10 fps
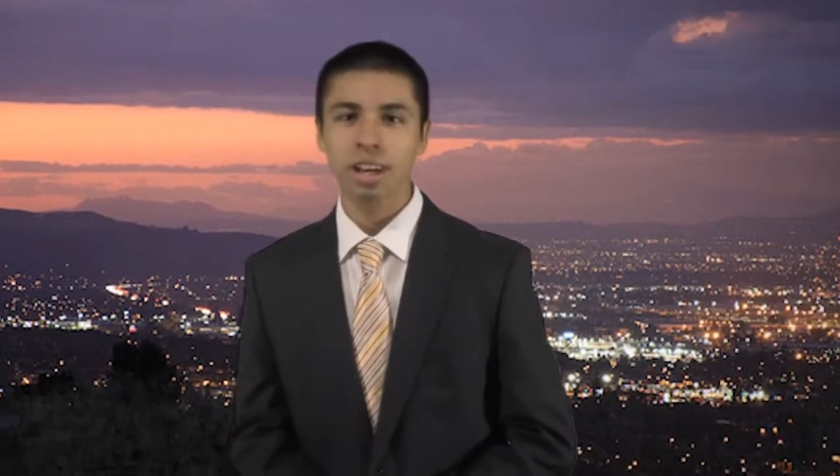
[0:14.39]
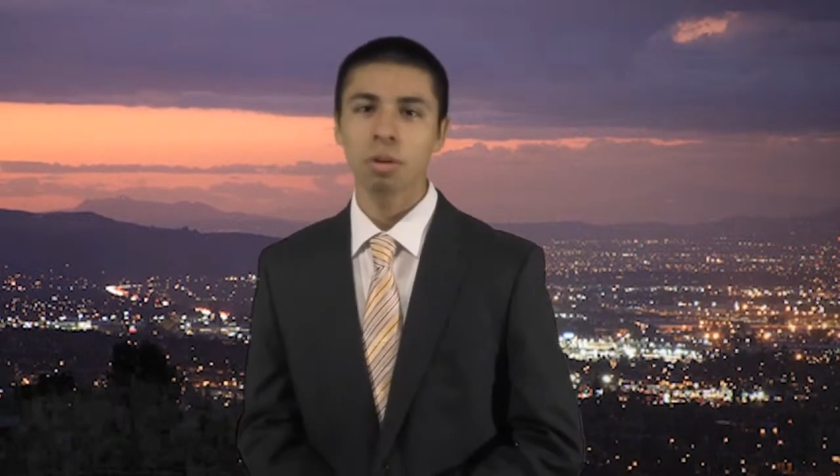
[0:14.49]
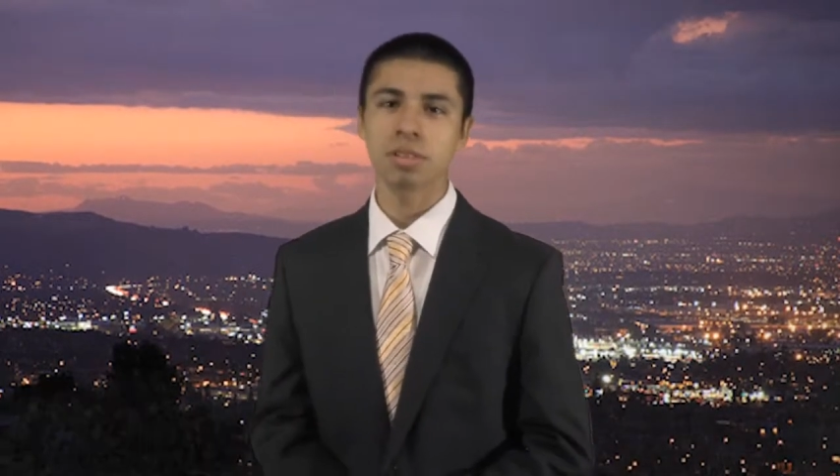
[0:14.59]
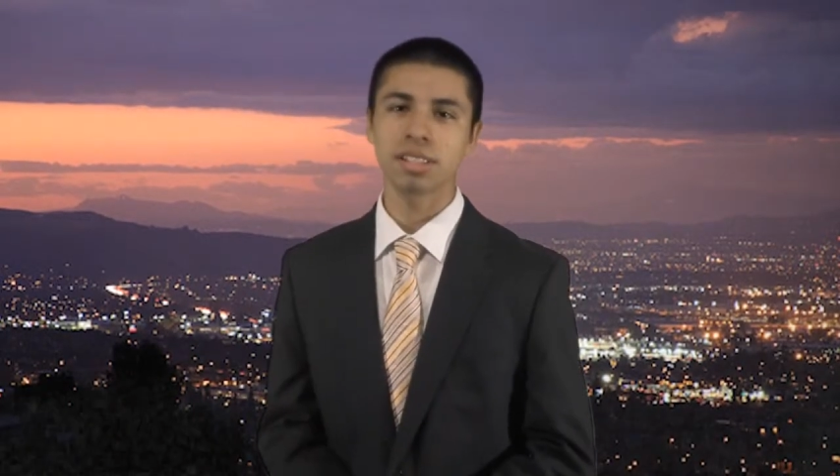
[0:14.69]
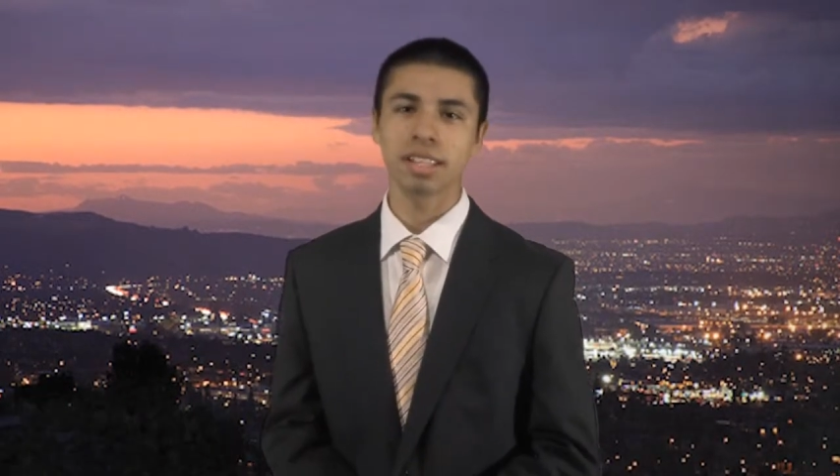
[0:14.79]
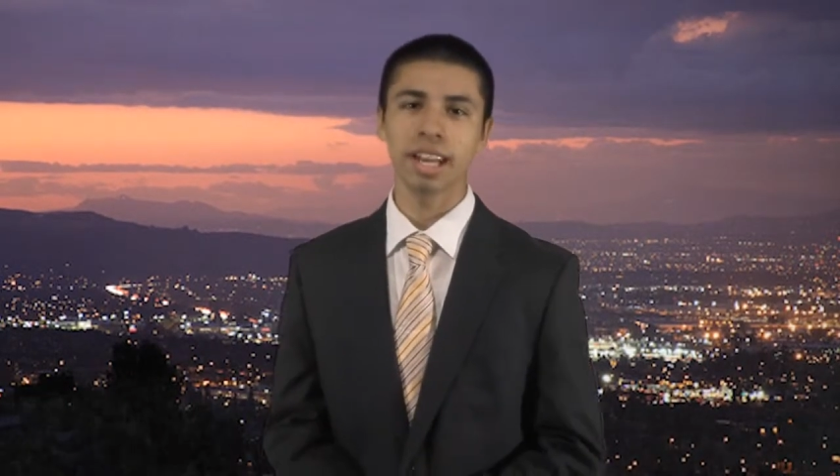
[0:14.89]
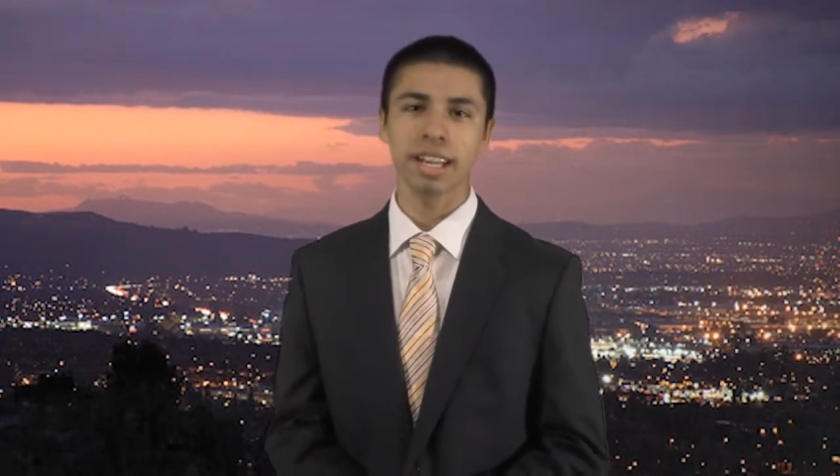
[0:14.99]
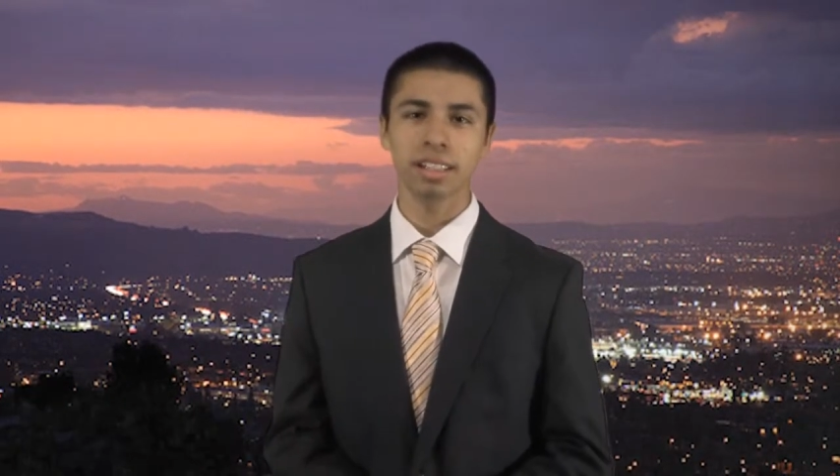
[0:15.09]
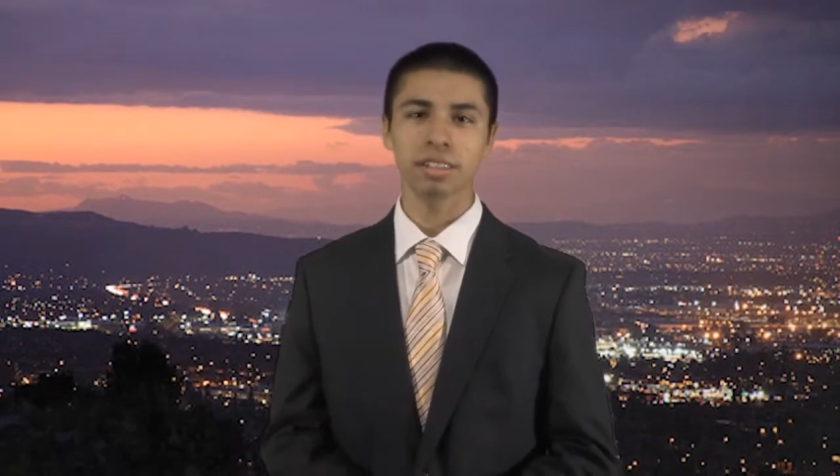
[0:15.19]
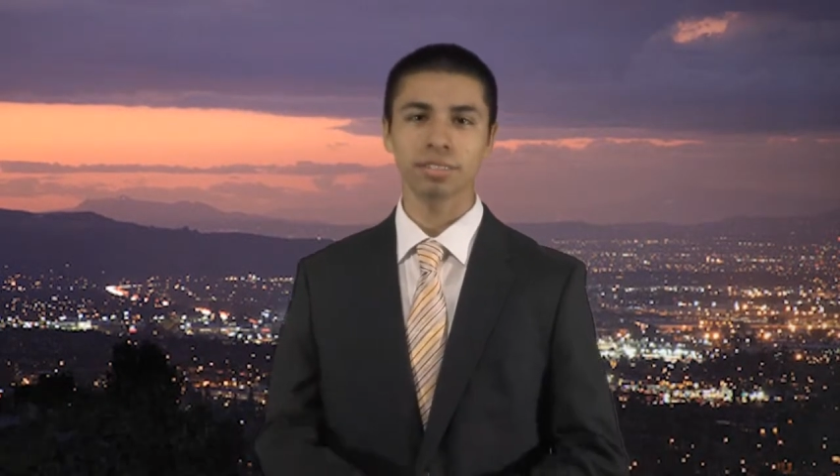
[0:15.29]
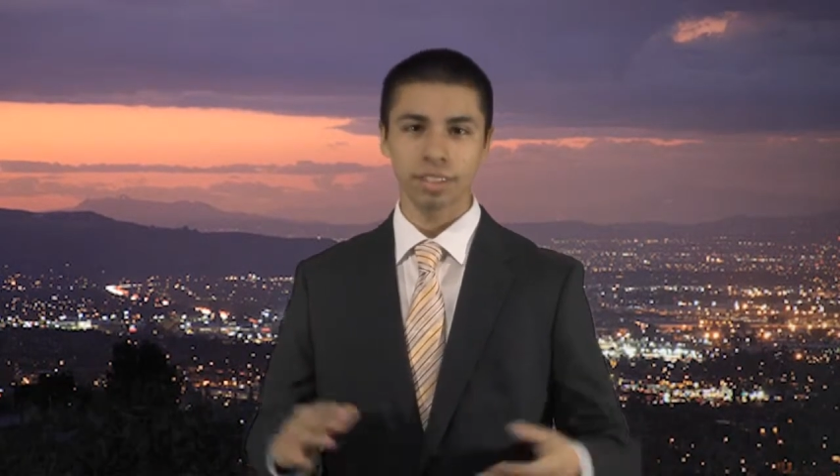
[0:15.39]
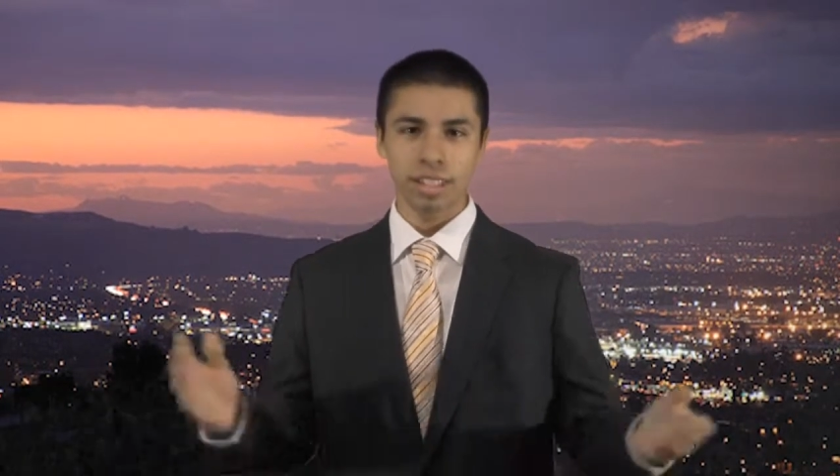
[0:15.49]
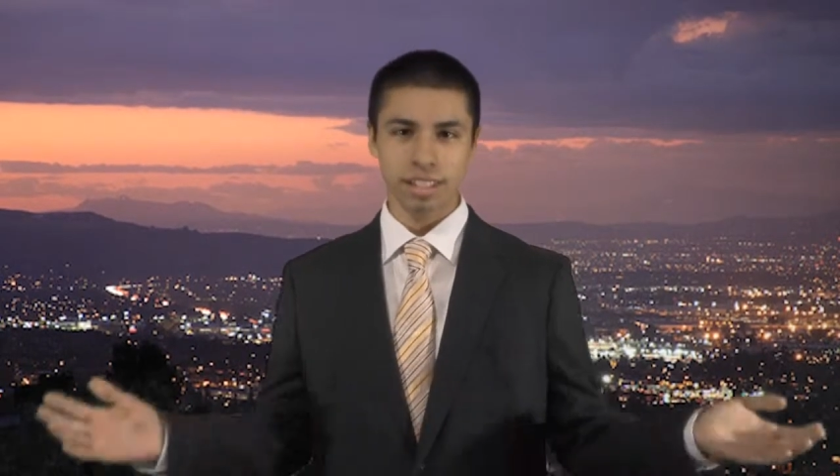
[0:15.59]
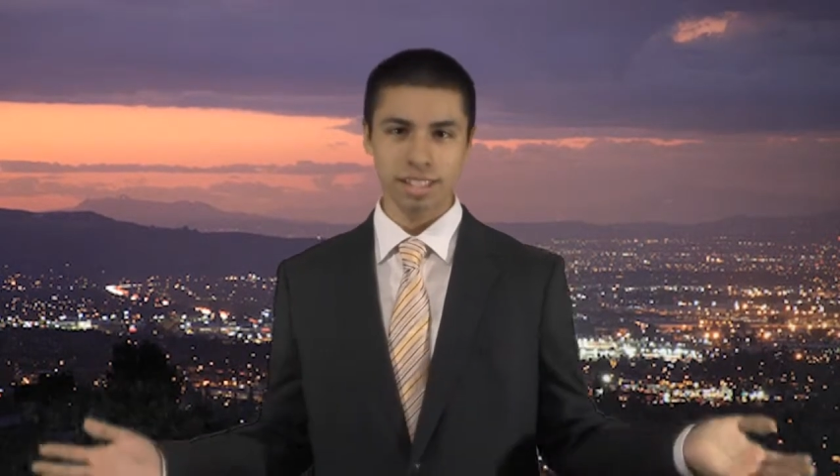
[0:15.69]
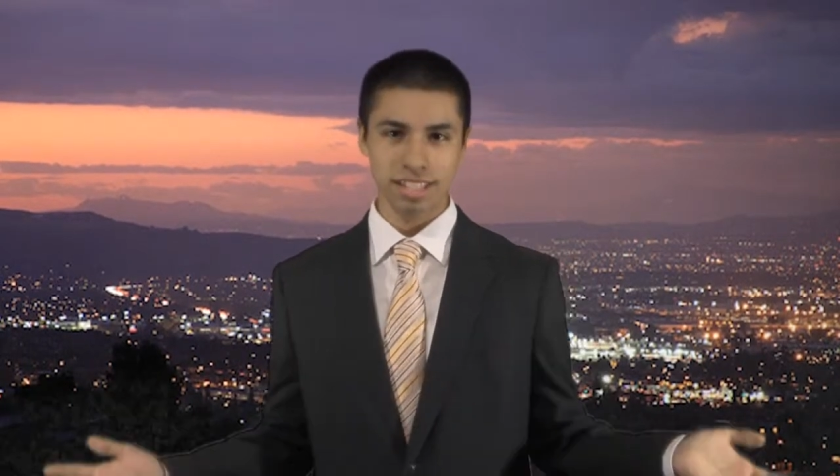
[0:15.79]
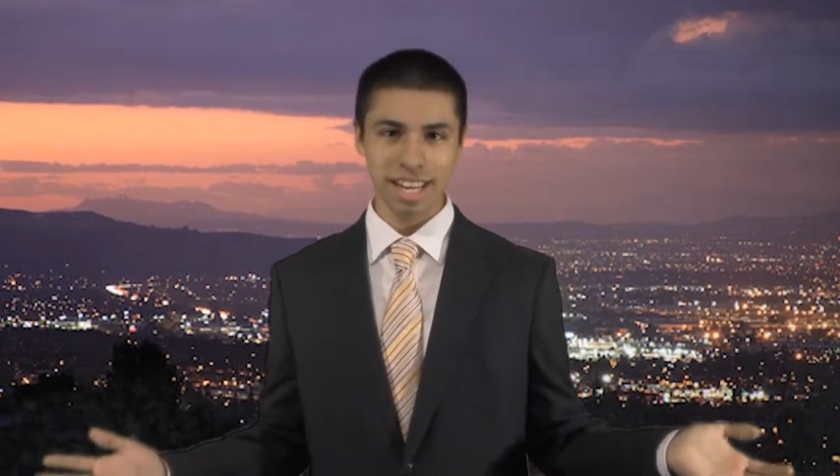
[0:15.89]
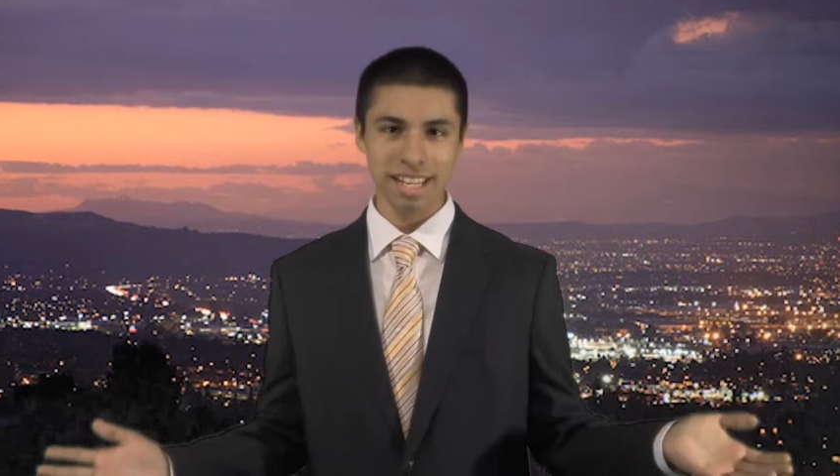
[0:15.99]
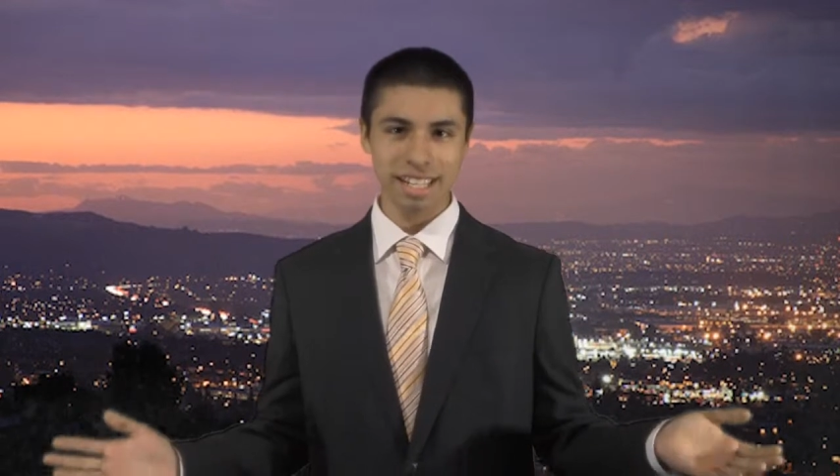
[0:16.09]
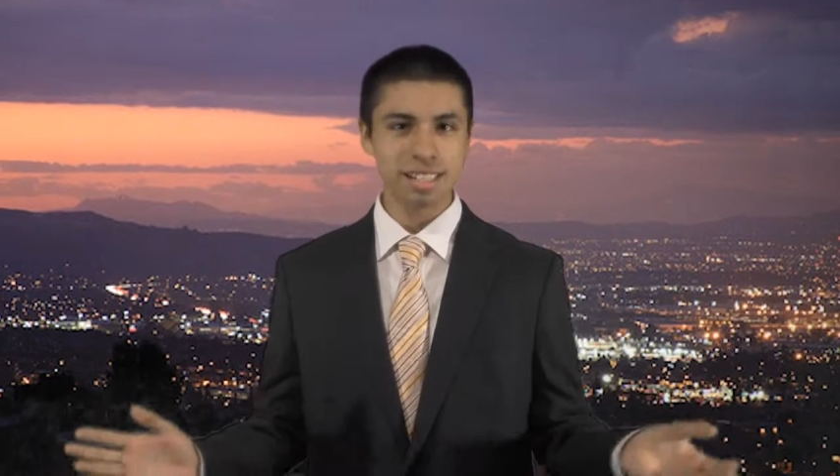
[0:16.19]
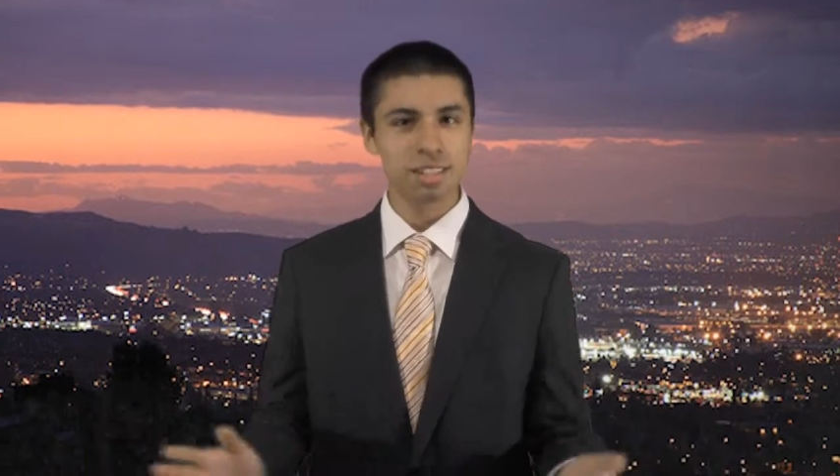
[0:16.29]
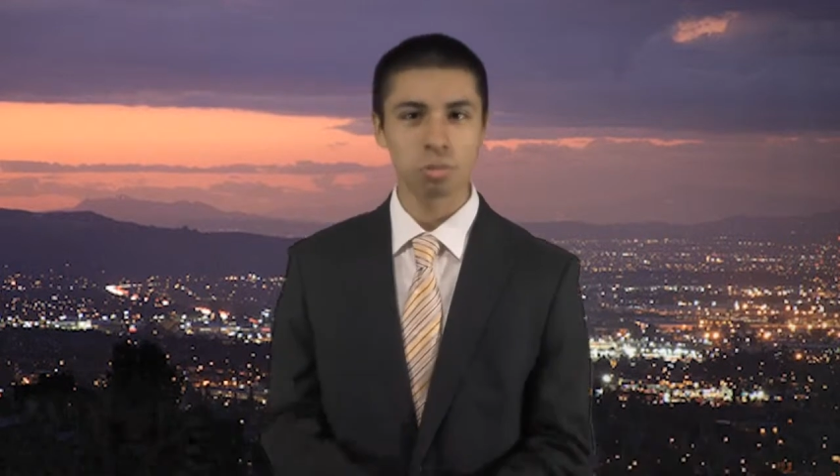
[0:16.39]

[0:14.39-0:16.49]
was the night of Sadies,